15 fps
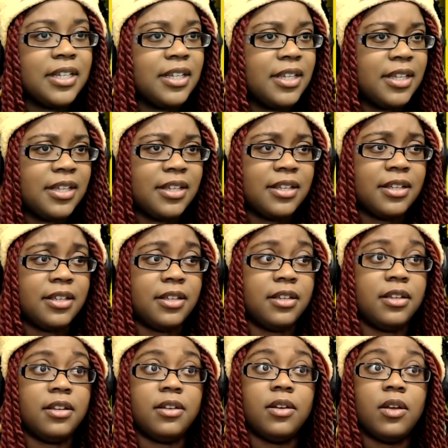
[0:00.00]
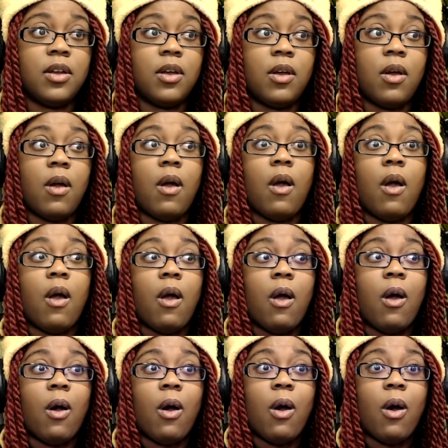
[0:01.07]

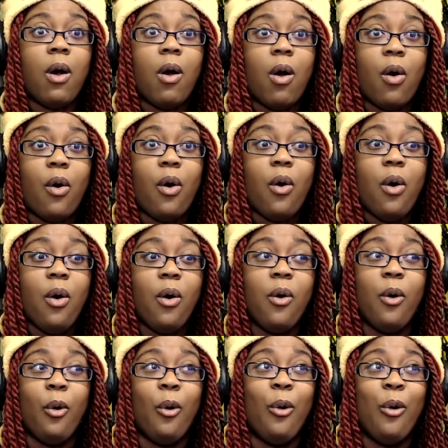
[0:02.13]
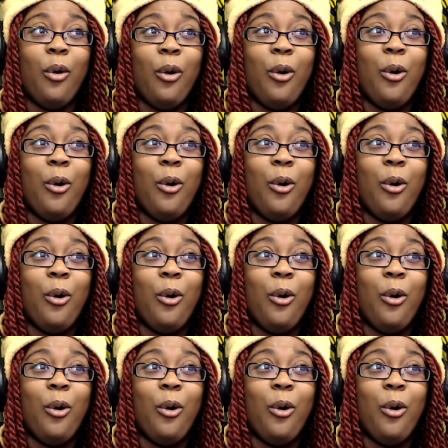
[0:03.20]
Nobody speaks.